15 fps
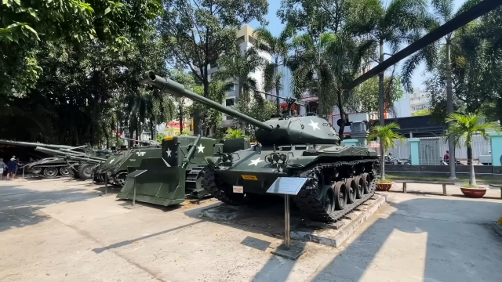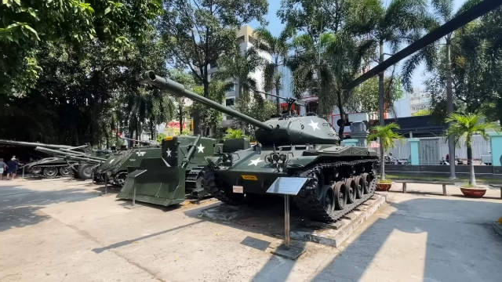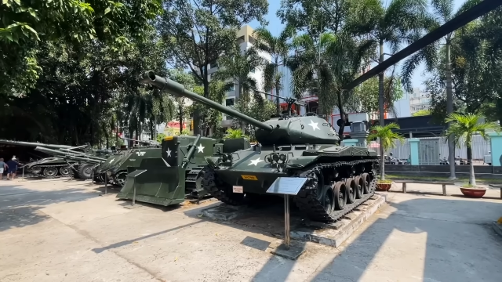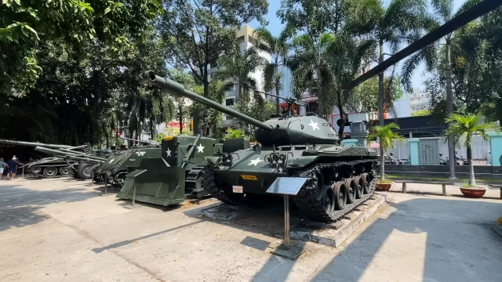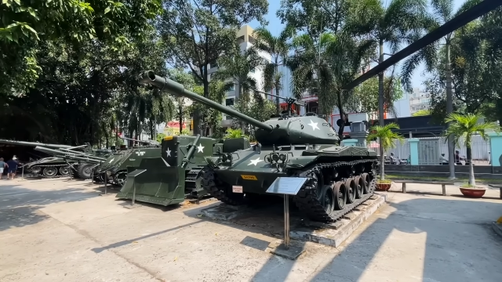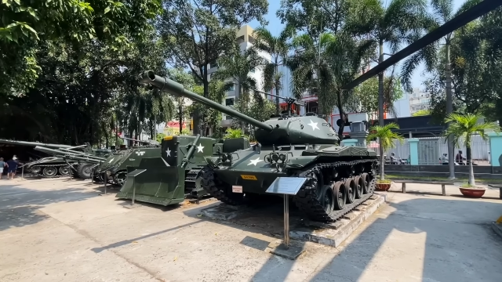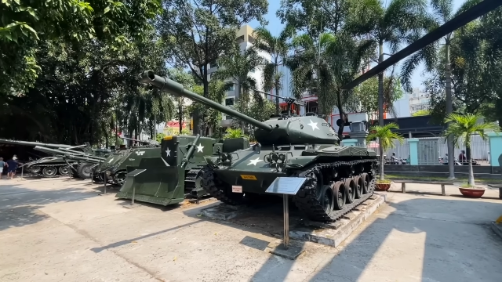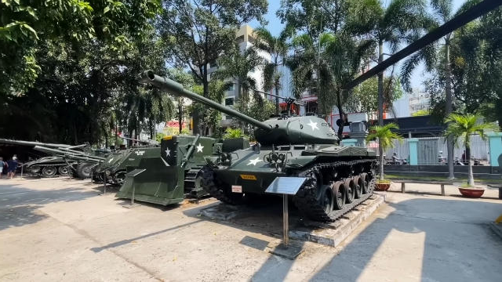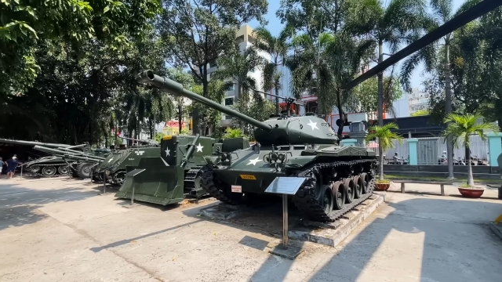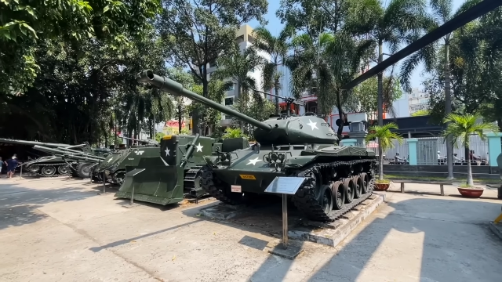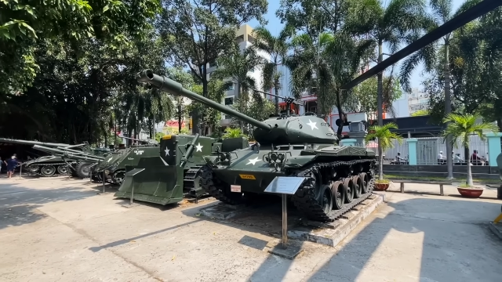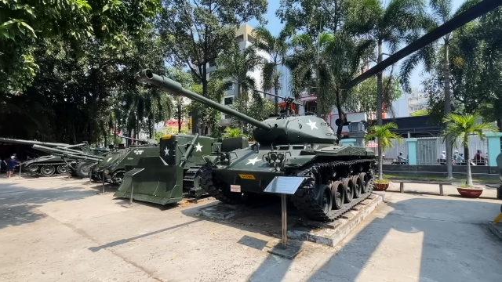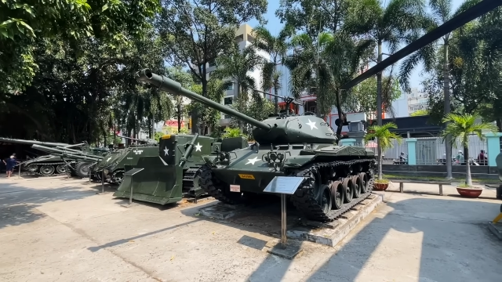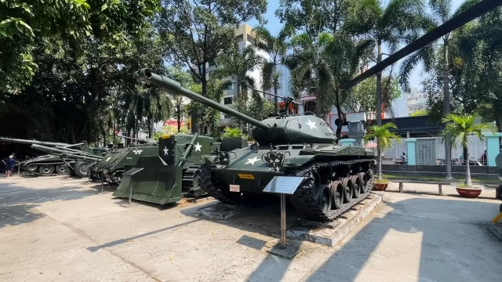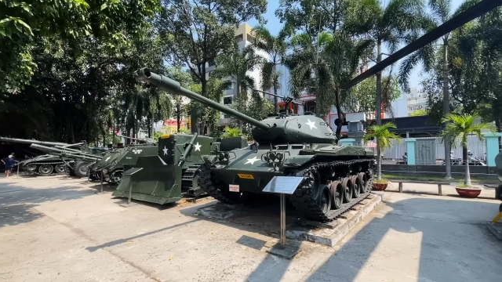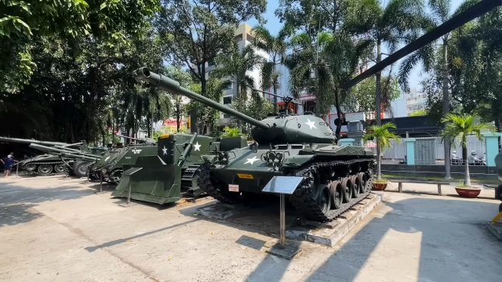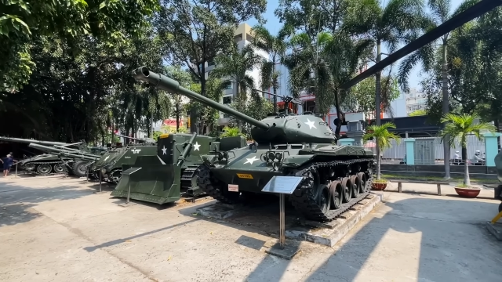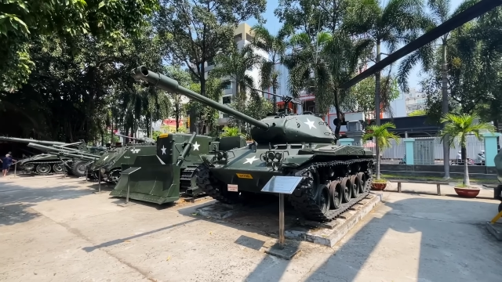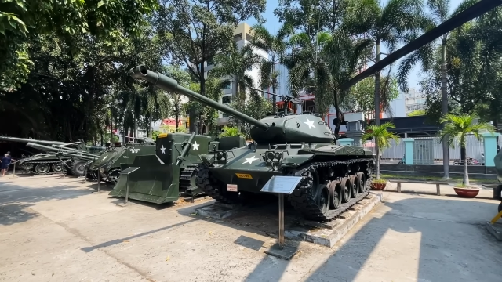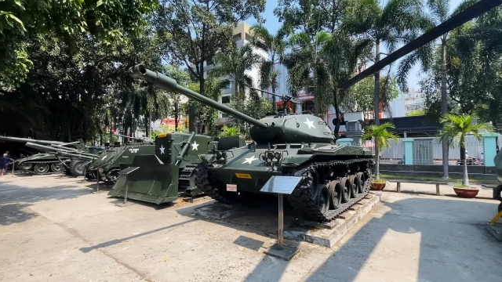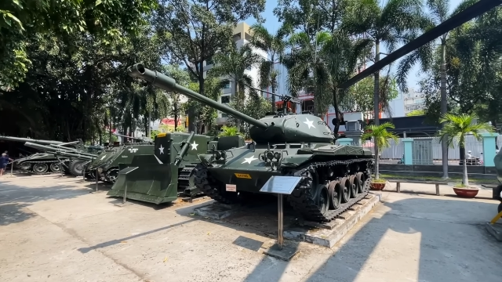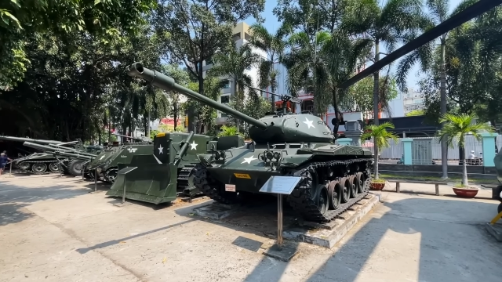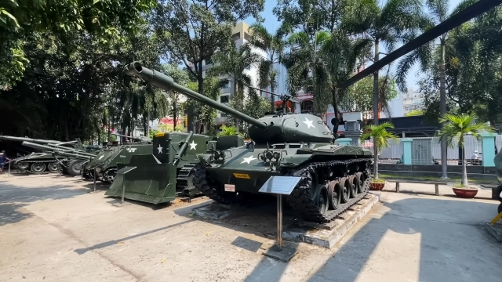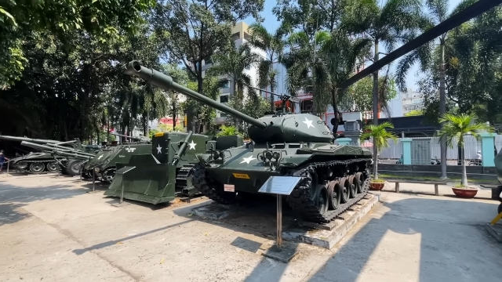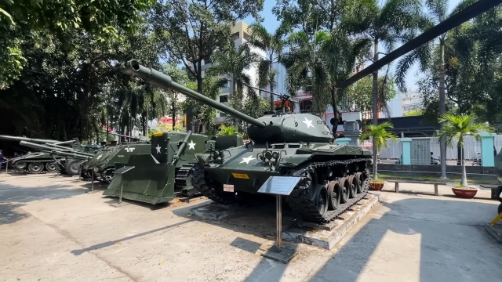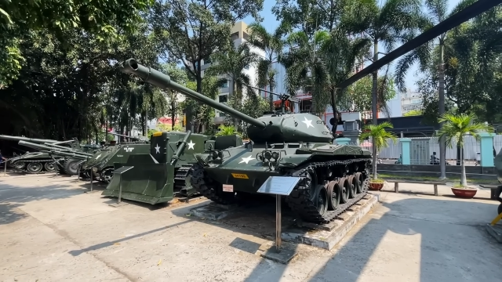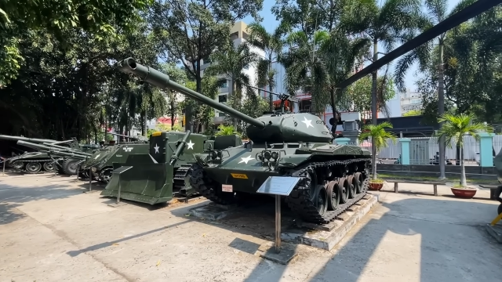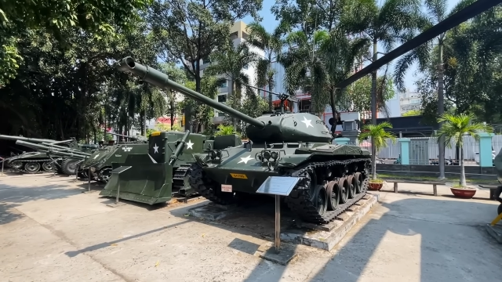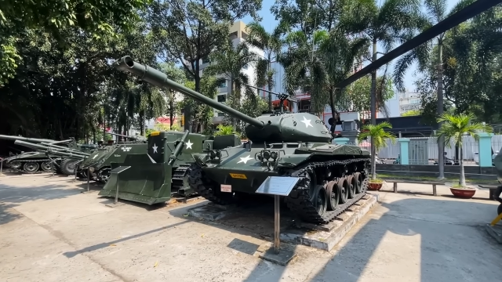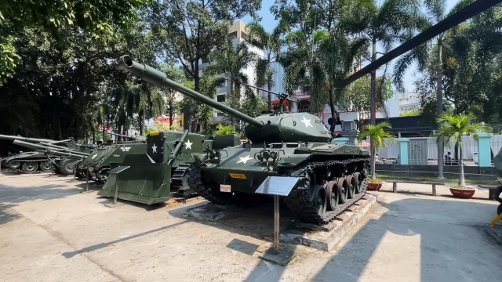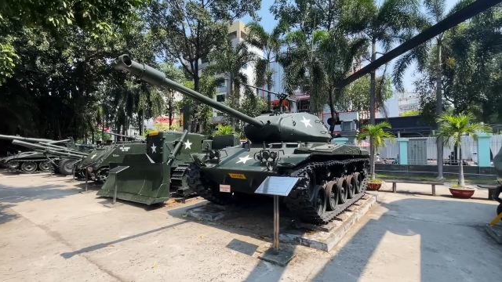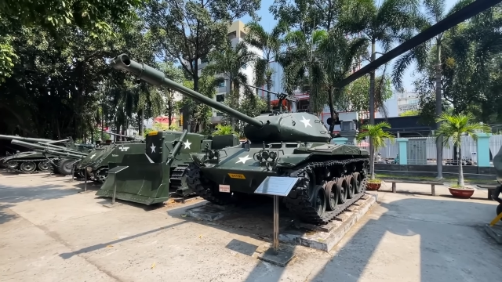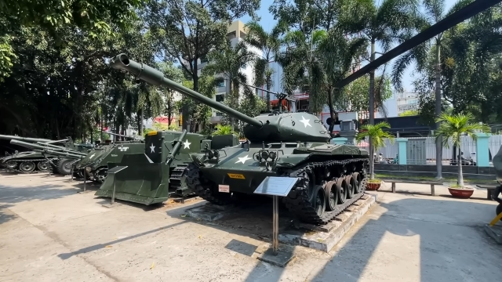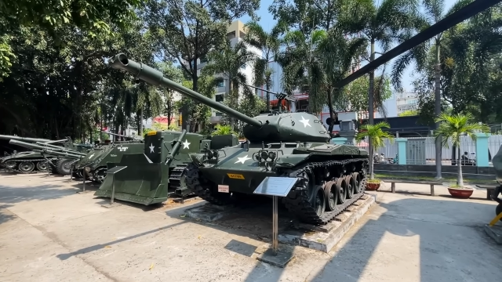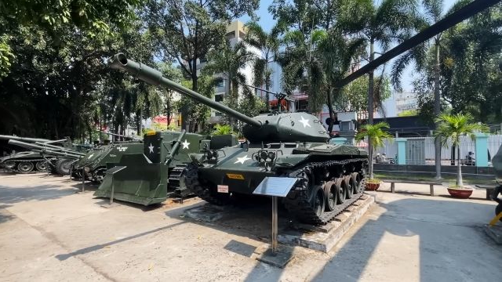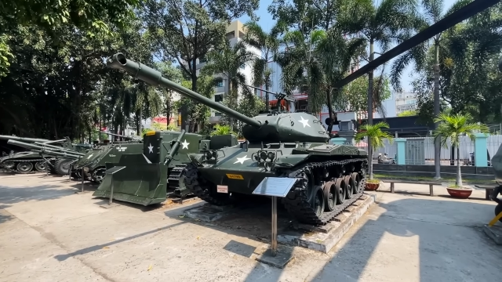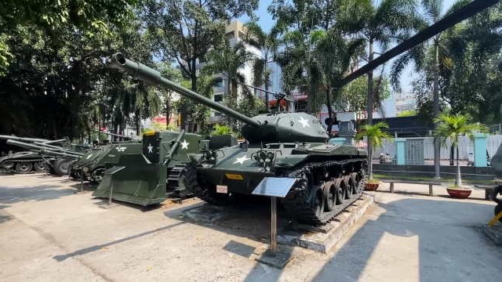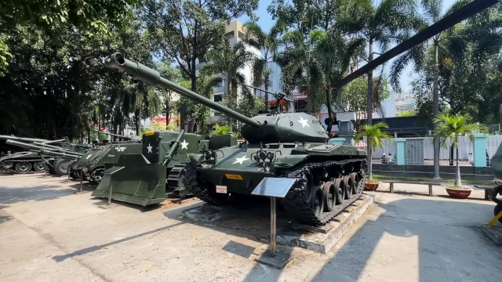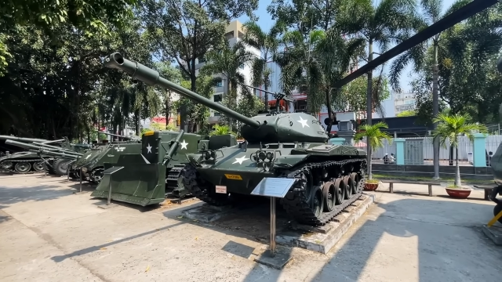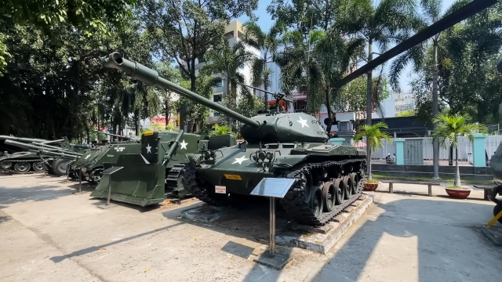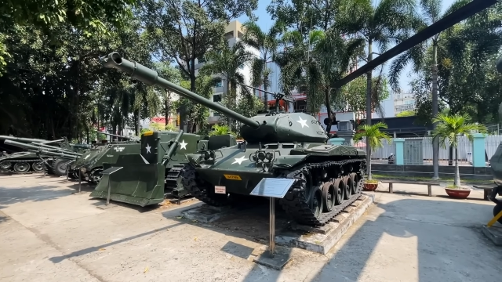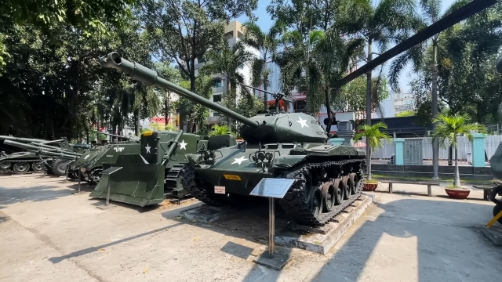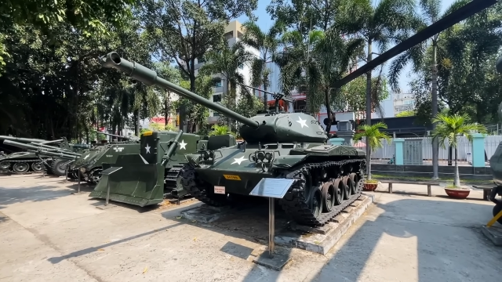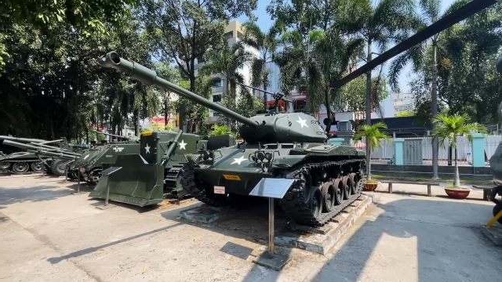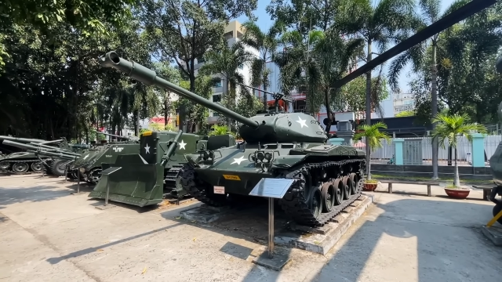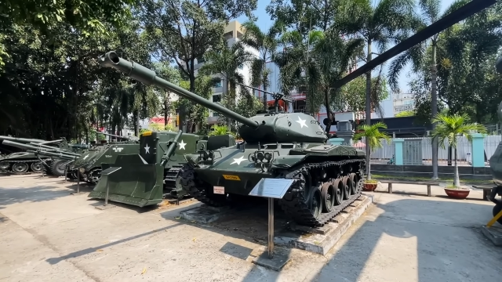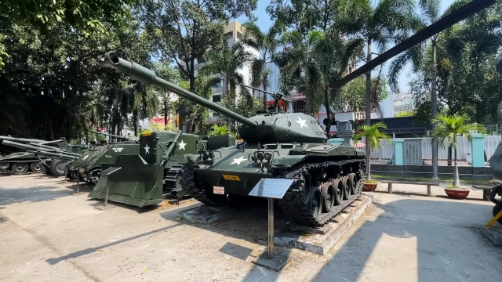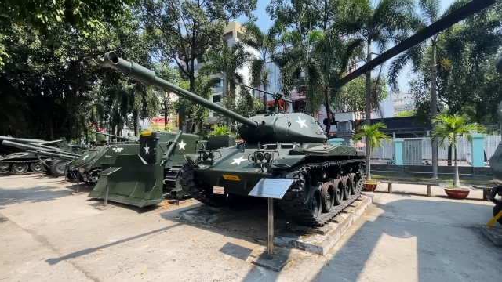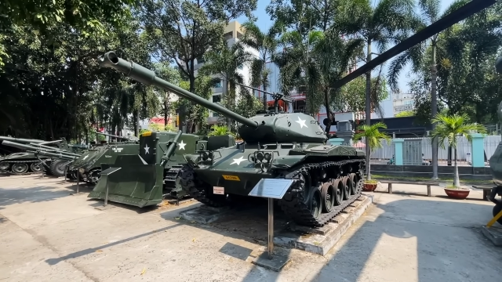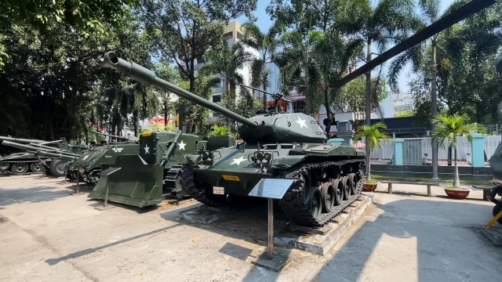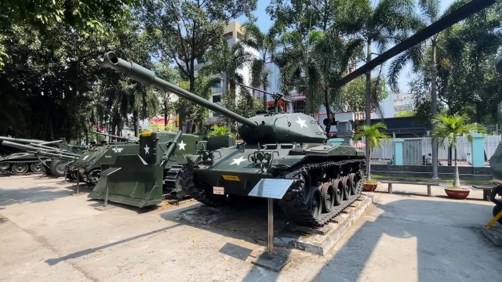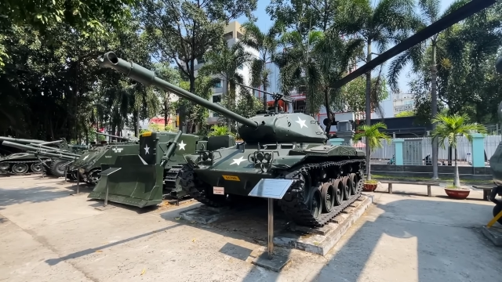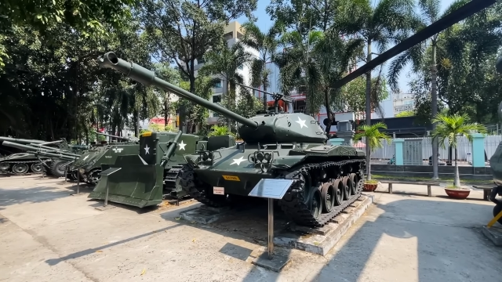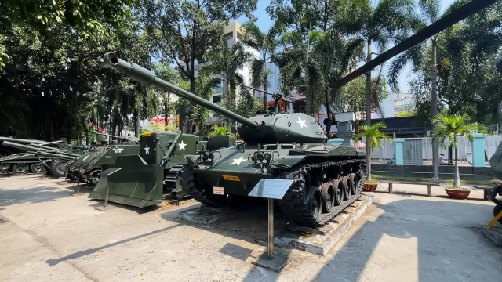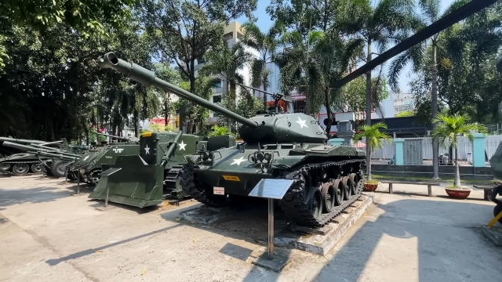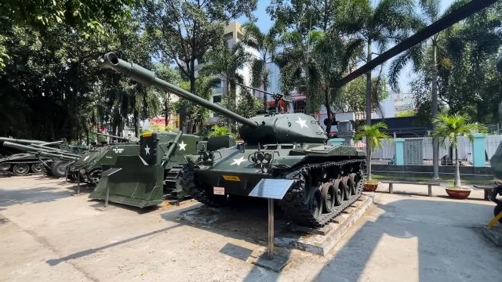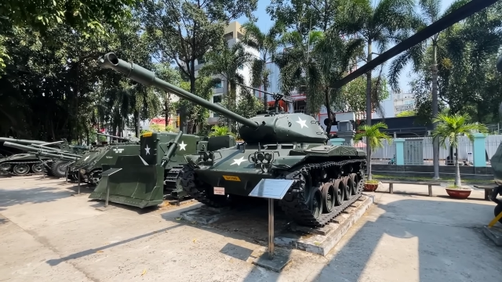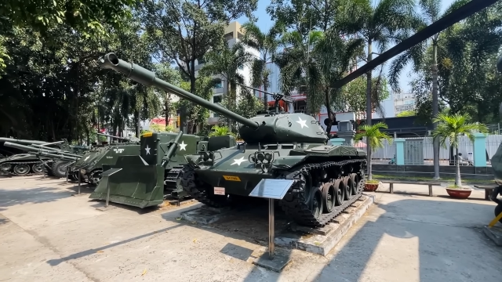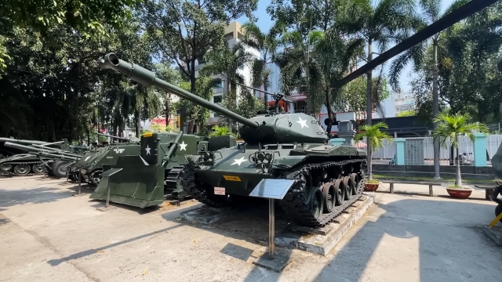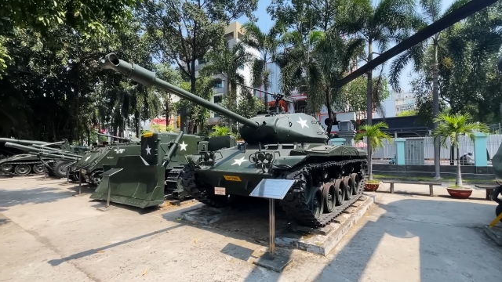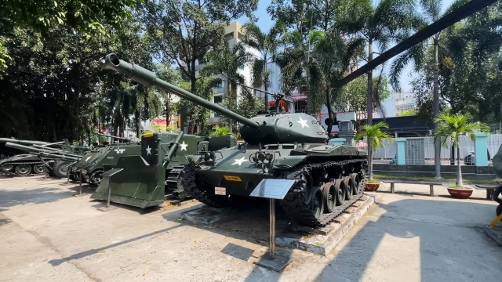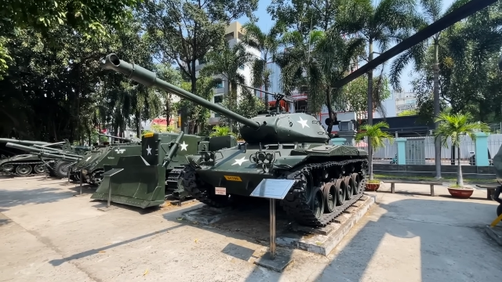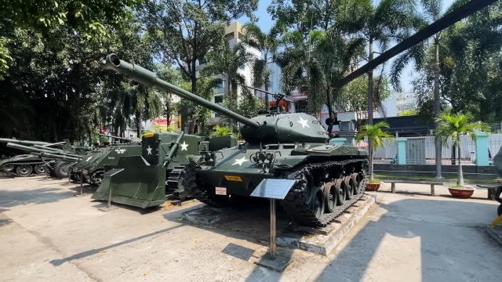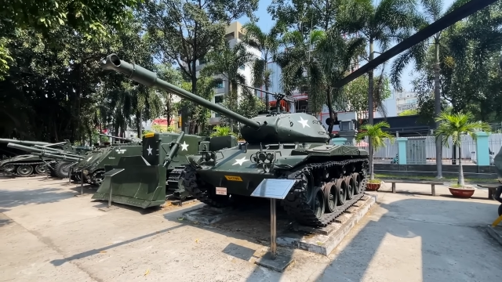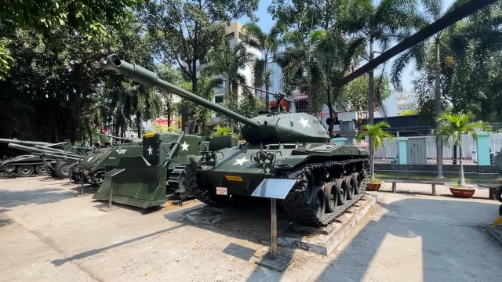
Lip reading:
[unreadable: no face in view]